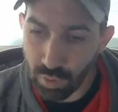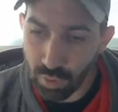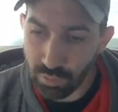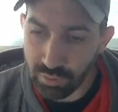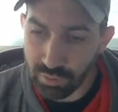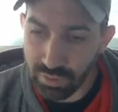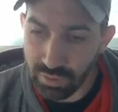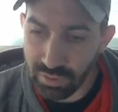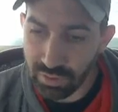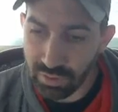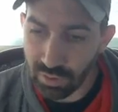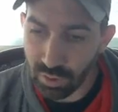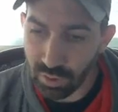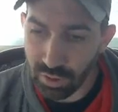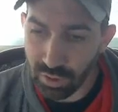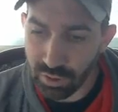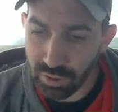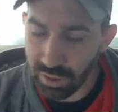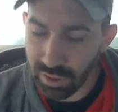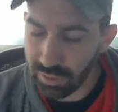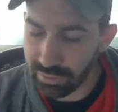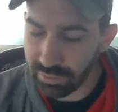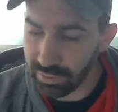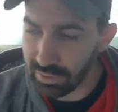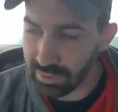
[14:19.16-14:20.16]
won't or
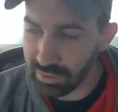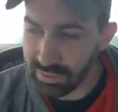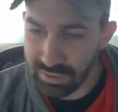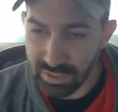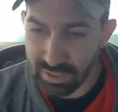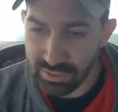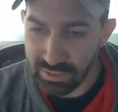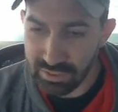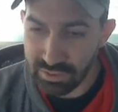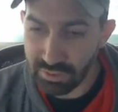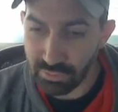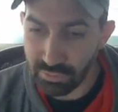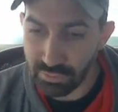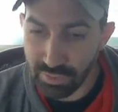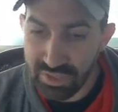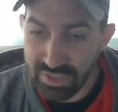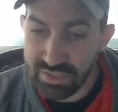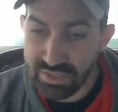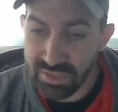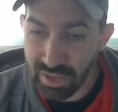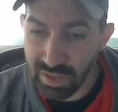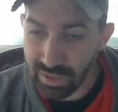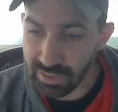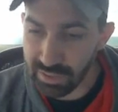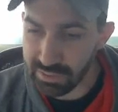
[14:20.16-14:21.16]
not 30 seconds, 3
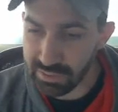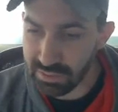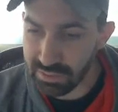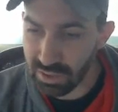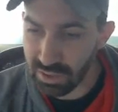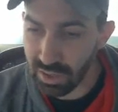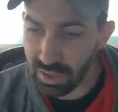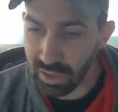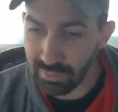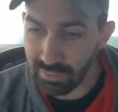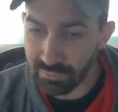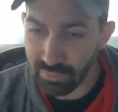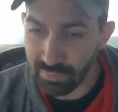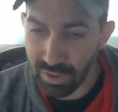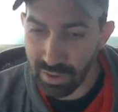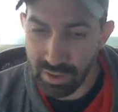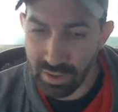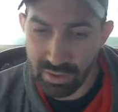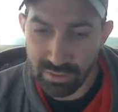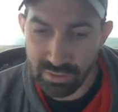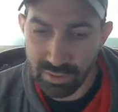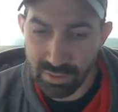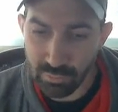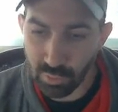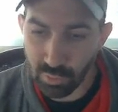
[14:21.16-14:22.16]
seconds off.
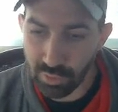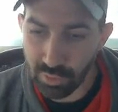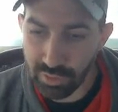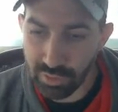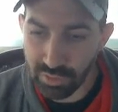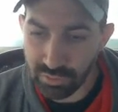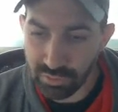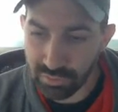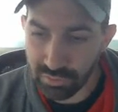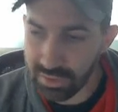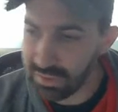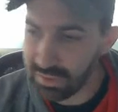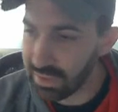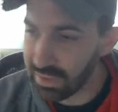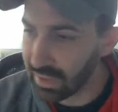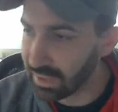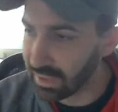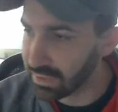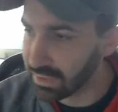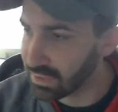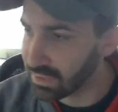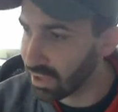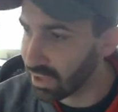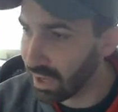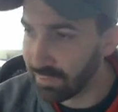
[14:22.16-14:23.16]
Anything more than 3
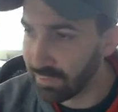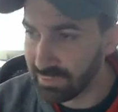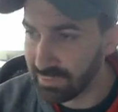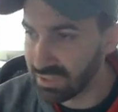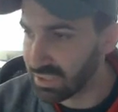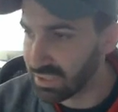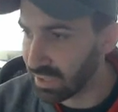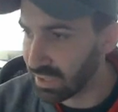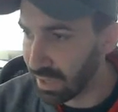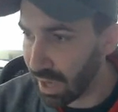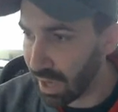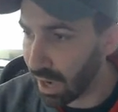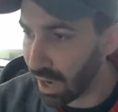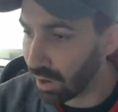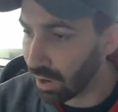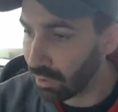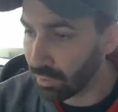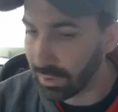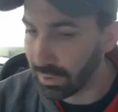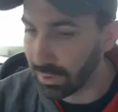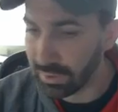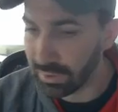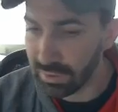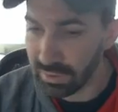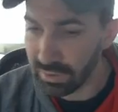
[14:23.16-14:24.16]
seconds off is not
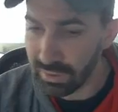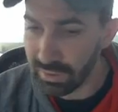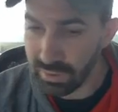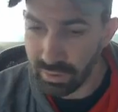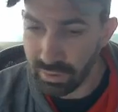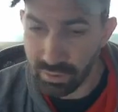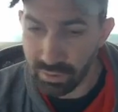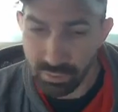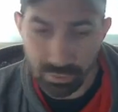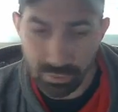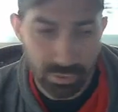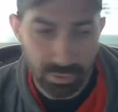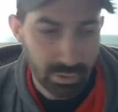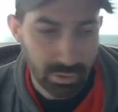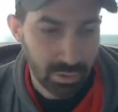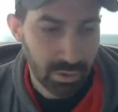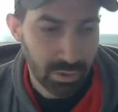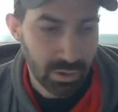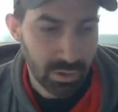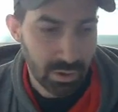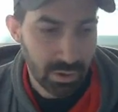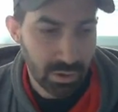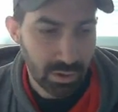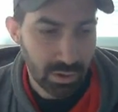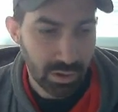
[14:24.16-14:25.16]
going to decode.
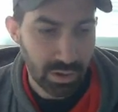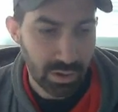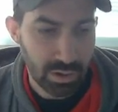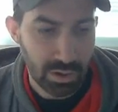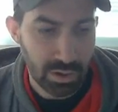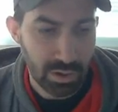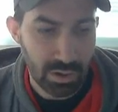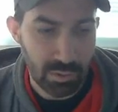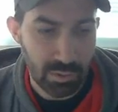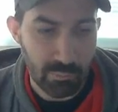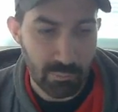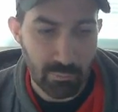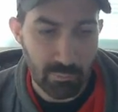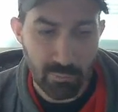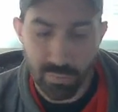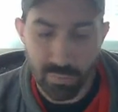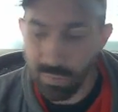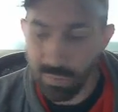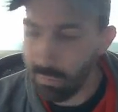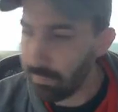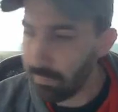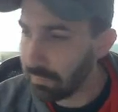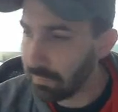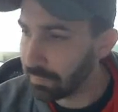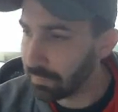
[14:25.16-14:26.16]

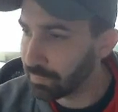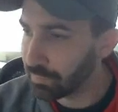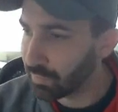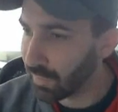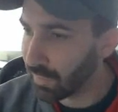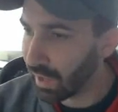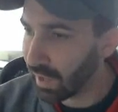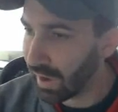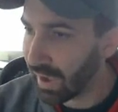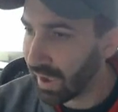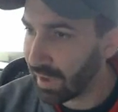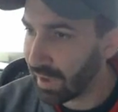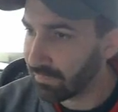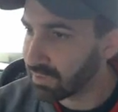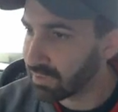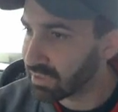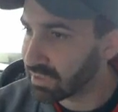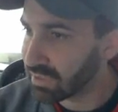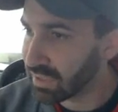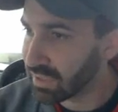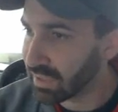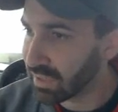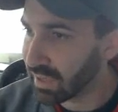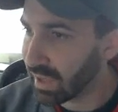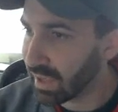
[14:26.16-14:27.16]
I haven't
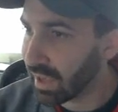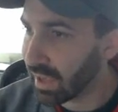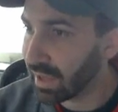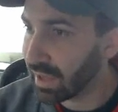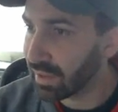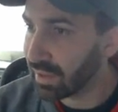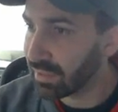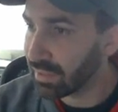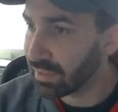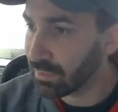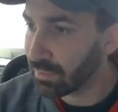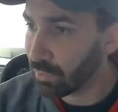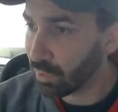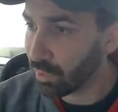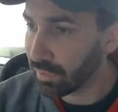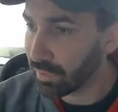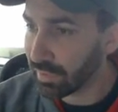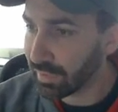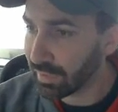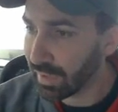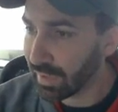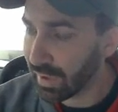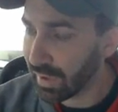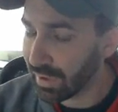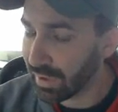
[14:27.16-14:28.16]
seen anything more
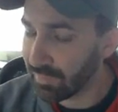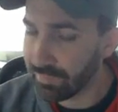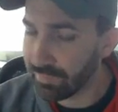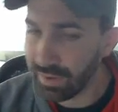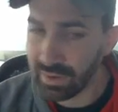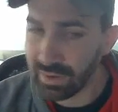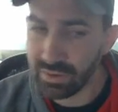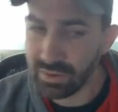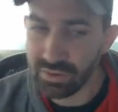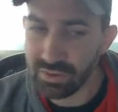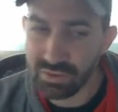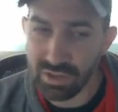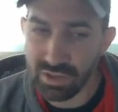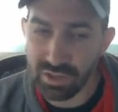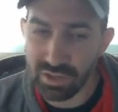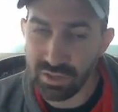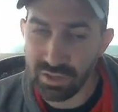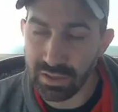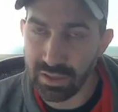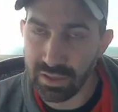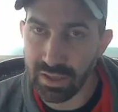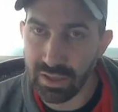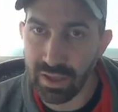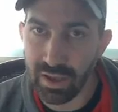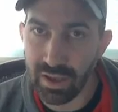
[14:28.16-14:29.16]
than that. In fact, you start
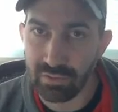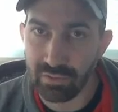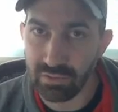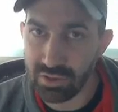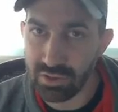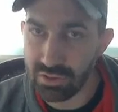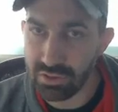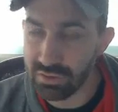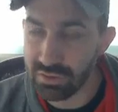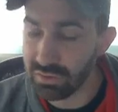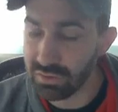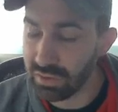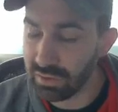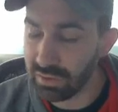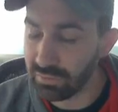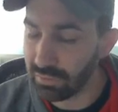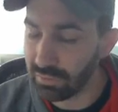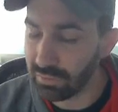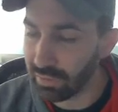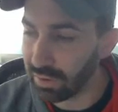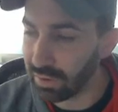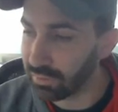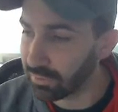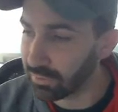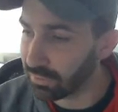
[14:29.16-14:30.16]
to have issues even
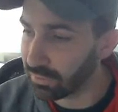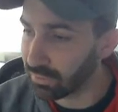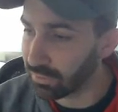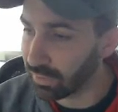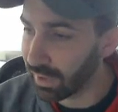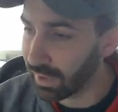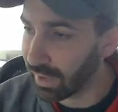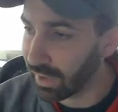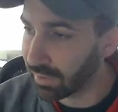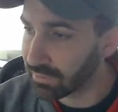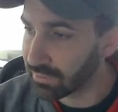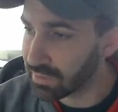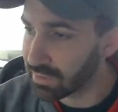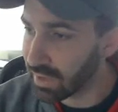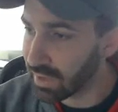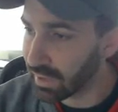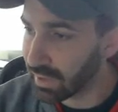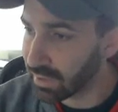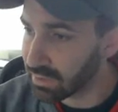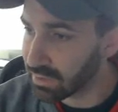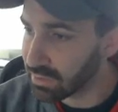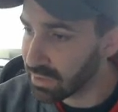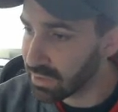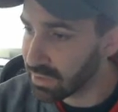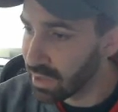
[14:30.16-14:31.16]
around 2.5
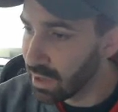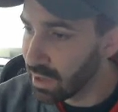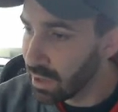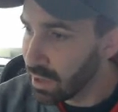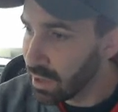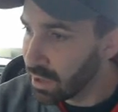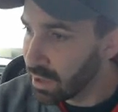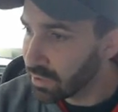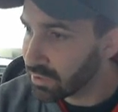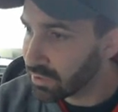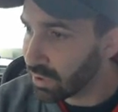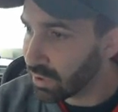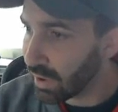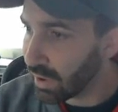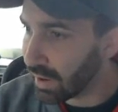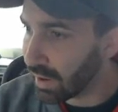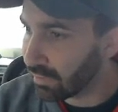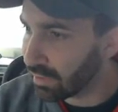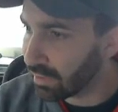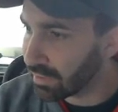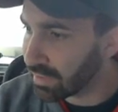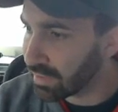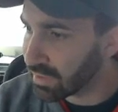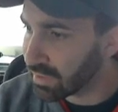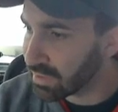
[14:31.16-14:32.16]
seconds. So I
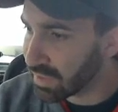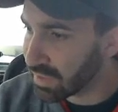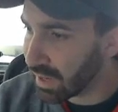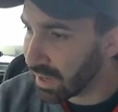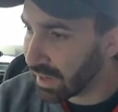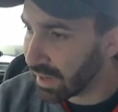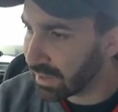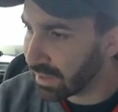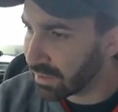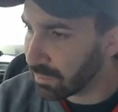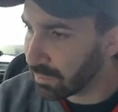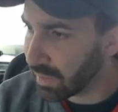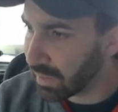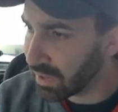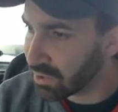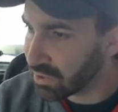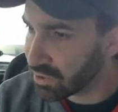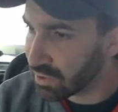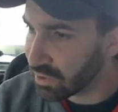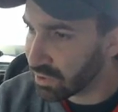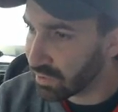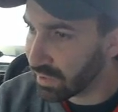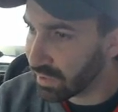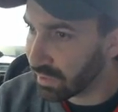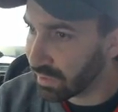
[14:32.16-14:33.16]
run this guy to make
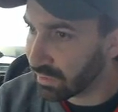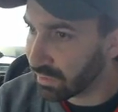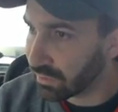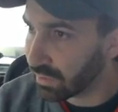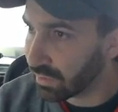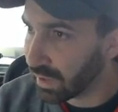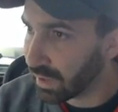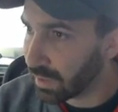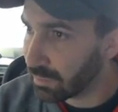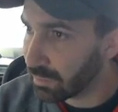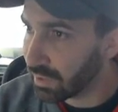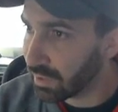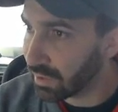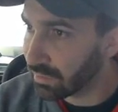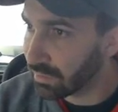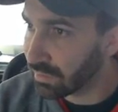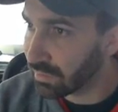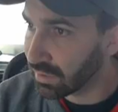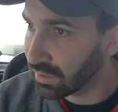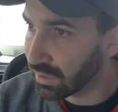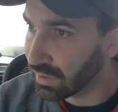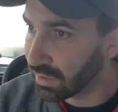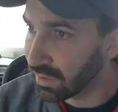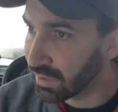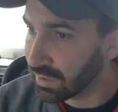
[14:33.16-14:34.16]
sure that the time
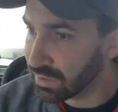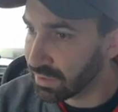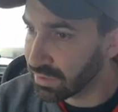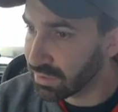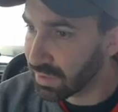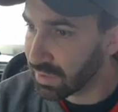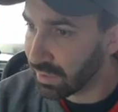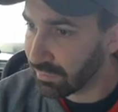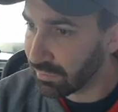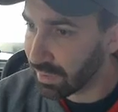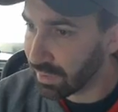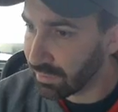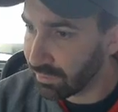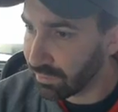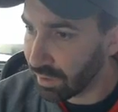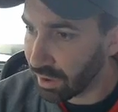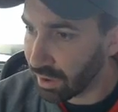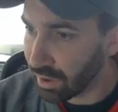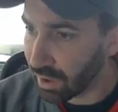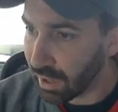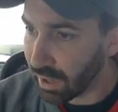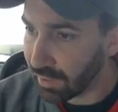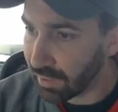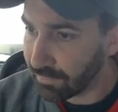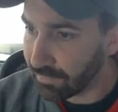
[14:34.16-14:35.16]
delta is not very
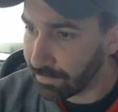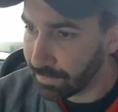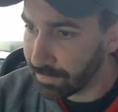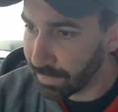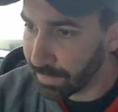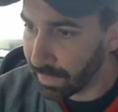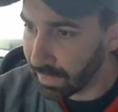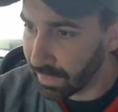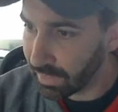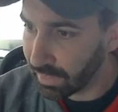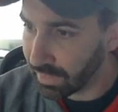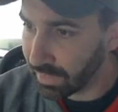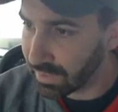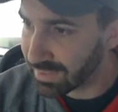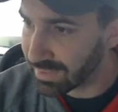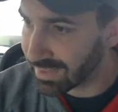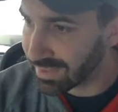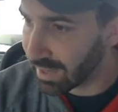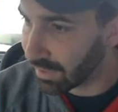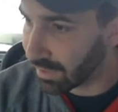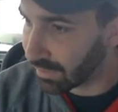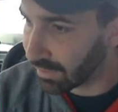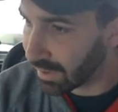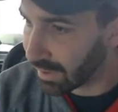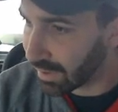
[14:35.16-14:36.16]
far off. This
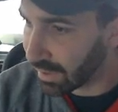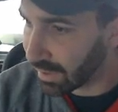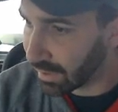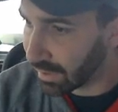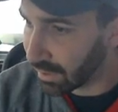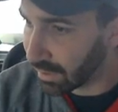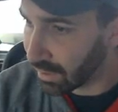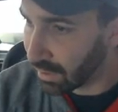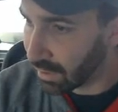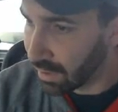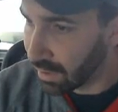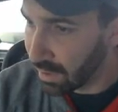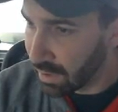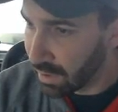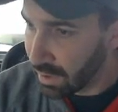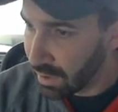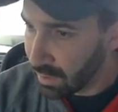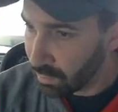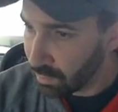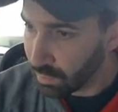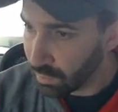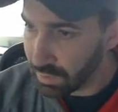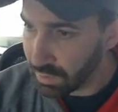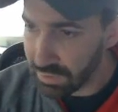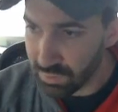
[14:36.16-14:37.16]
guy right here
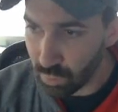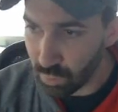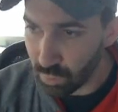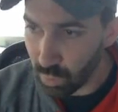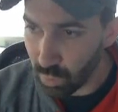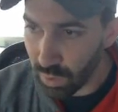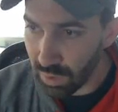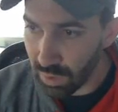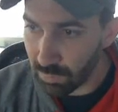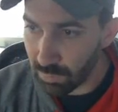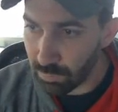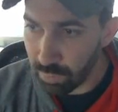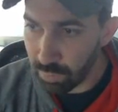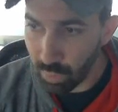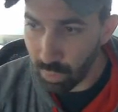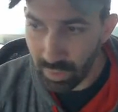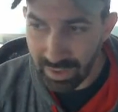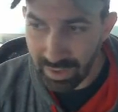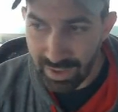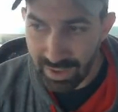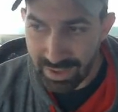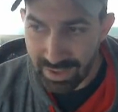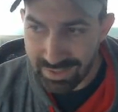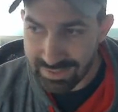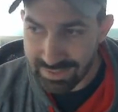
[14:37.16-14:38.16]
was
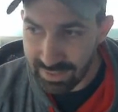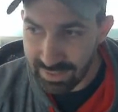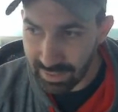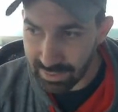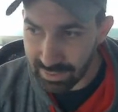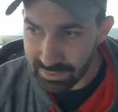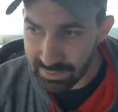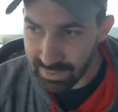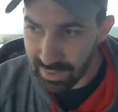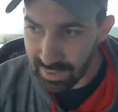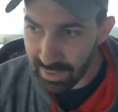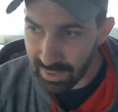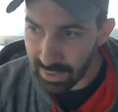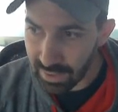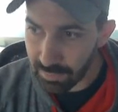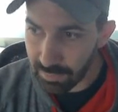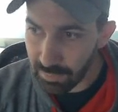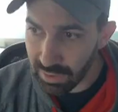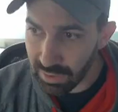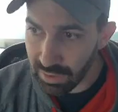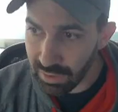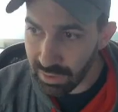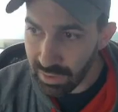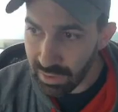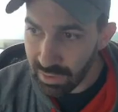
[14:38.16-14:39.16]
1.8 seconds ahead of
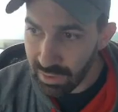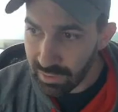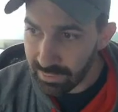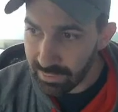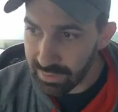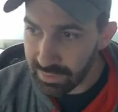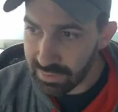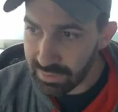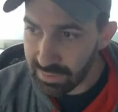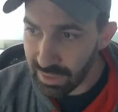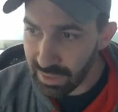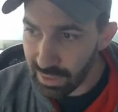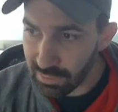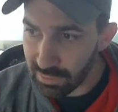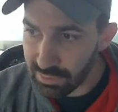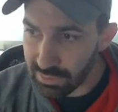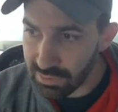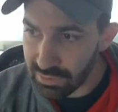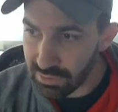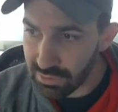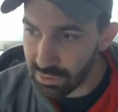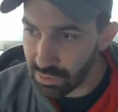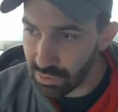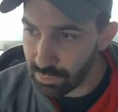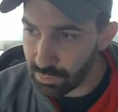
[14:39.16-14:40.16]
me. This guy
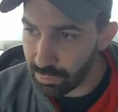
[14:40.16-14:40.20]
was